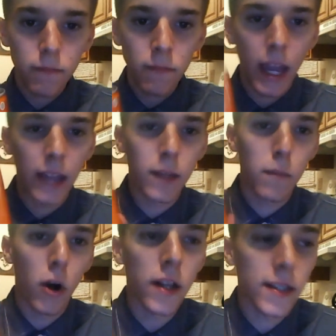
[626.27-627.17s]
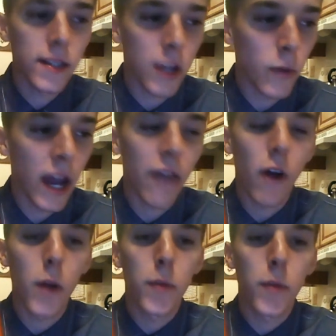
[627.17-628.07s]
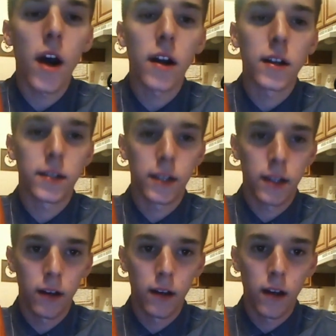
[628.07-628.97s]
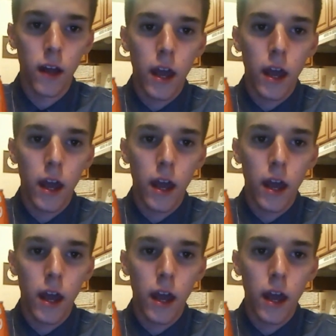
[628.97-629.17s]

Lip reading: And the markets that we have our products in,